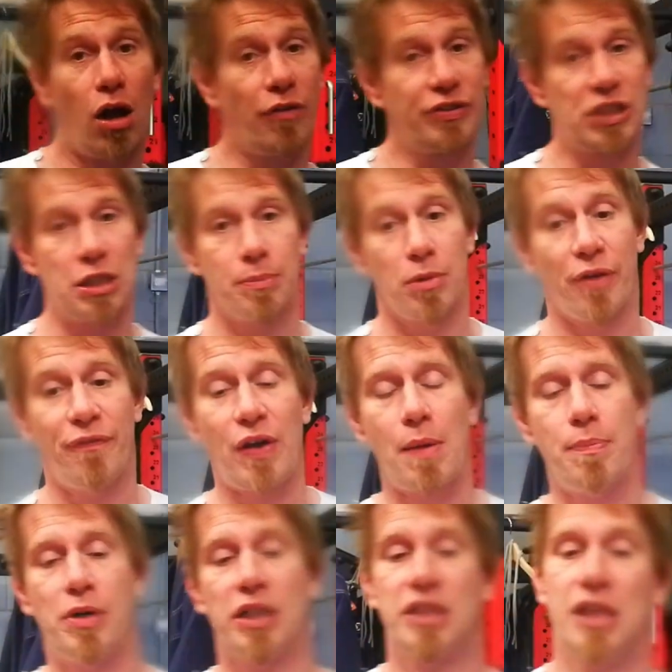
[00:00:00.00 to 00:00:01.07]
of similar
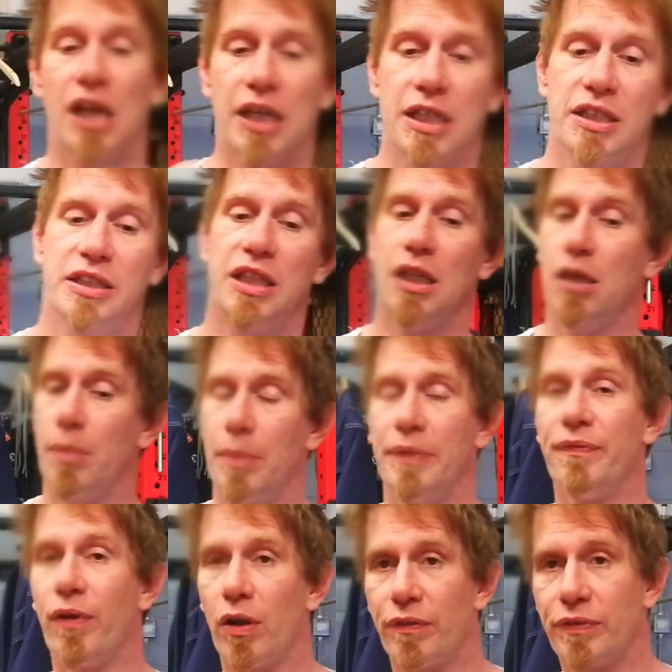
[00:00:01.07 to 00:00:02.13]
fabrics, and I can tell you, I'm
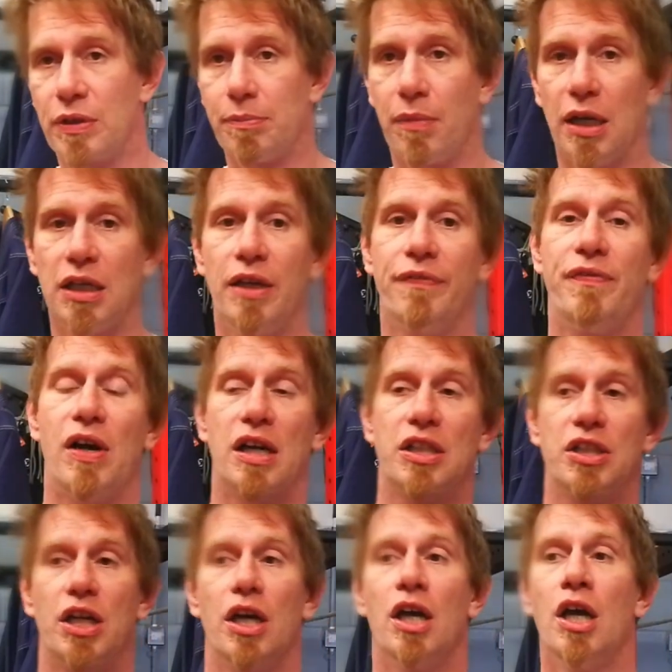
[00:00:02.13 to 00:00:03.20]
involved in
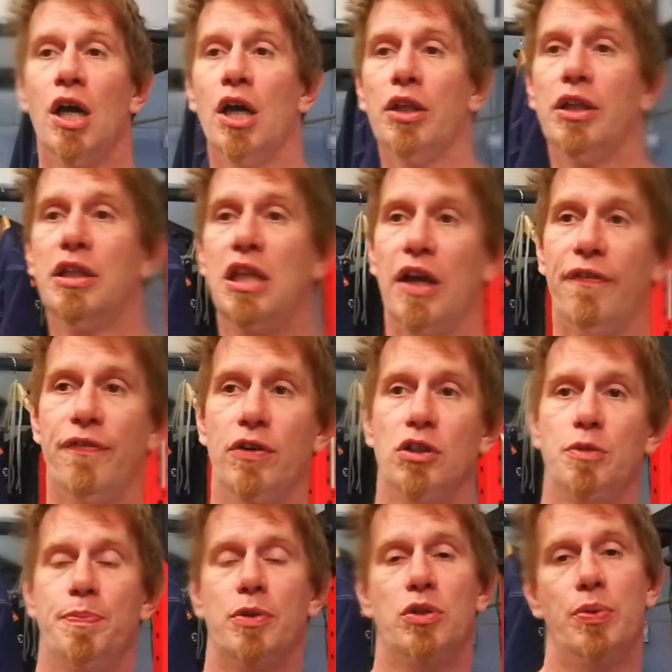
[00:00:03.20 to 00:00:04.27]
manufacture. The difference
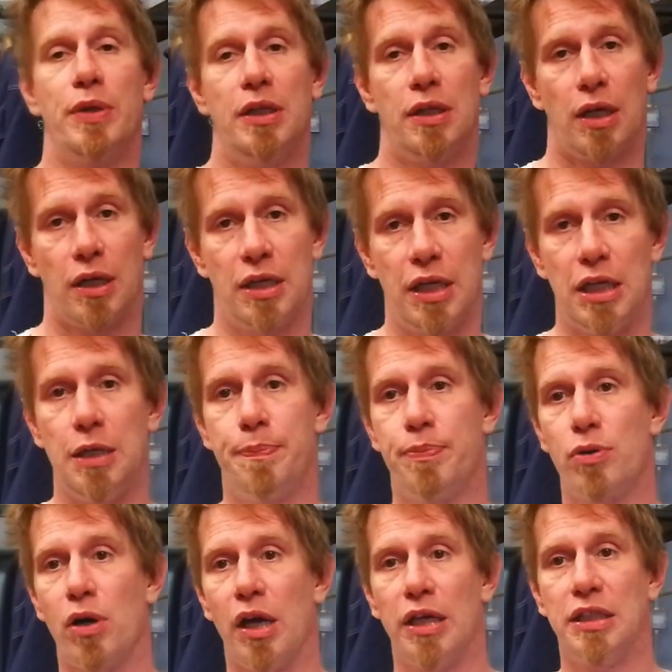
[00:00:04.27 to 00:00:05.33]
between a gi
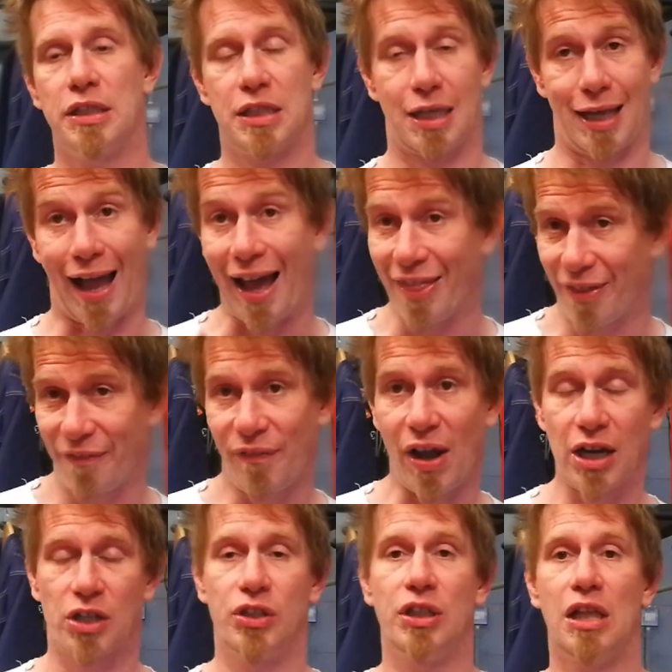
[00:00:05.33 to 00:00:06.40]
price at the factory